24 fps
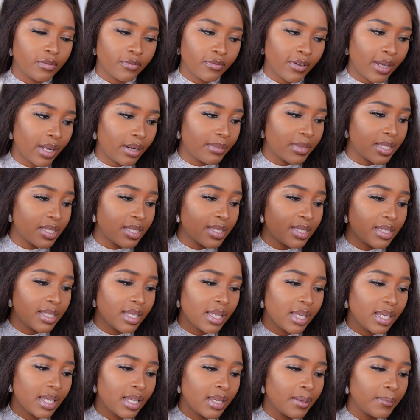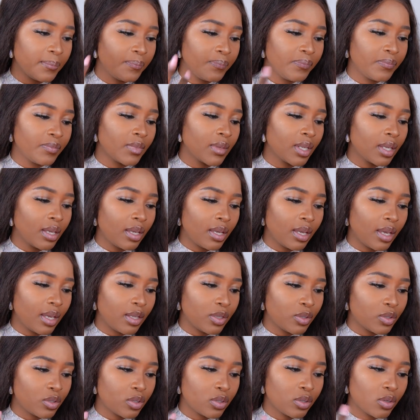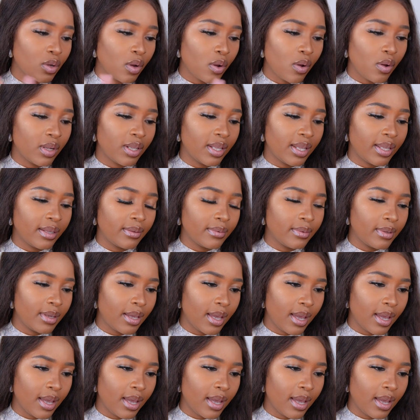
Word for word: vitamin C, and so on.